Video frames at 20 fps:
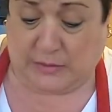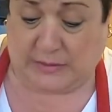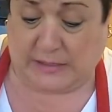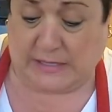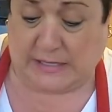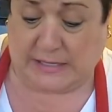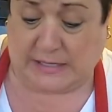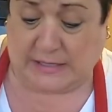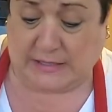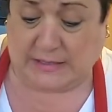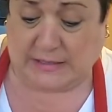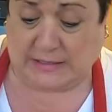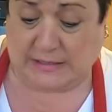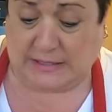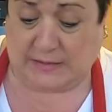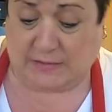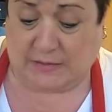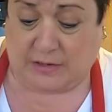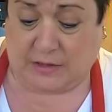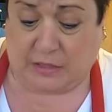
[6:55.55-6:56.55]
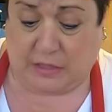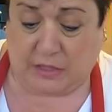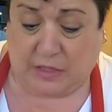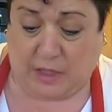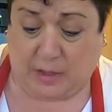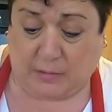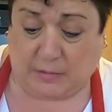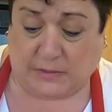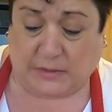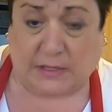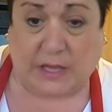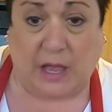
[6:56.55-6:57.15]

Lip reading: please give it a thumbs